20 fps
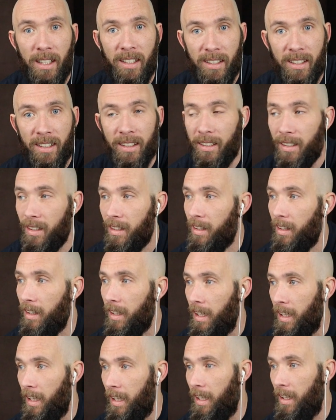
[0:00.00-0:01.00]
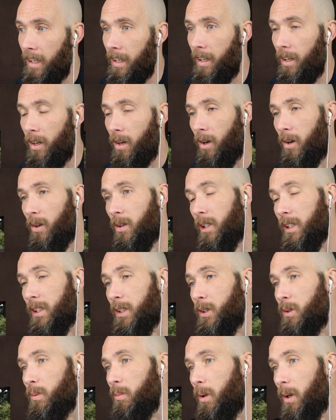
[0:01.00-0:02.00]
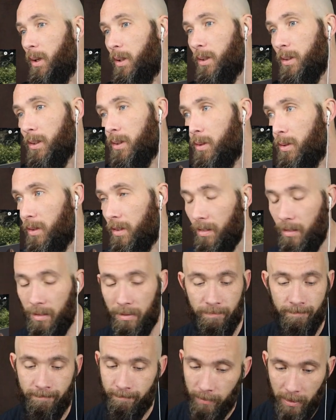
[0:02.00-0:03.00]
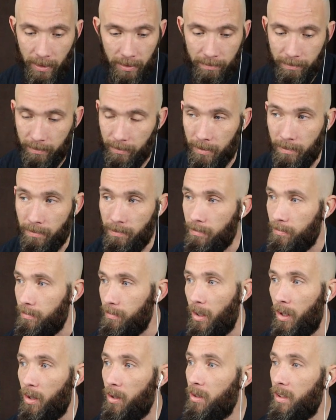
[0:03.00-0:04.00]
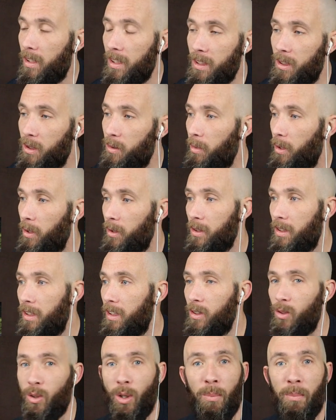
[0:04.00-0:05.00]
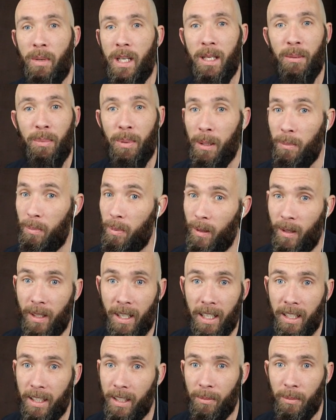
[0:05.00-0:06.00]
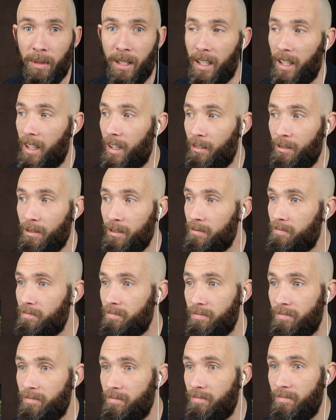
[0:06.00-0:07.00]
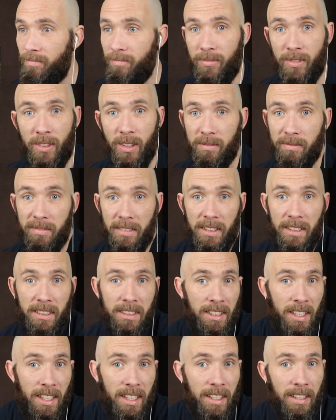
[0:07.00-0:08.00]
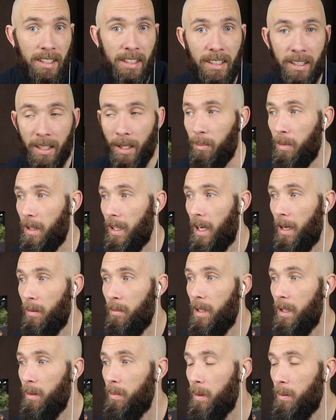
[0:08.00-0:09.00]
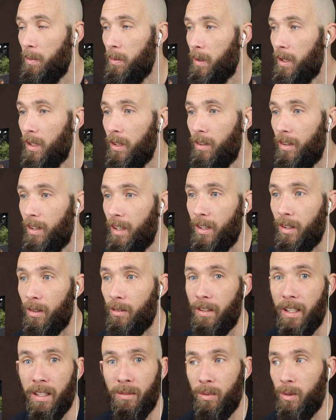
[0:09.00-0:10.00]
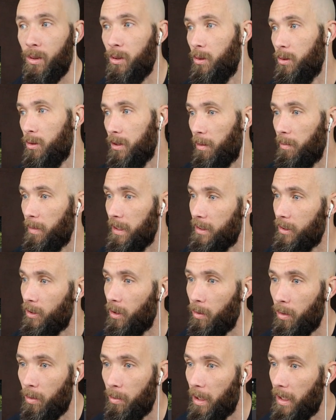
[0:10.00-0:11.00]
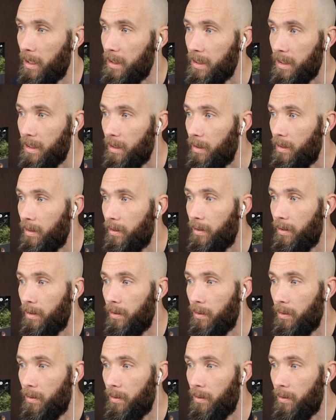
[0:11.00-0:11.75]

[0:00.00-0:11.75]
money. Holy smokes. Holy smokes. There's not many people like him alive. Is there? I mean, how many people can you think of that would do something so amazing?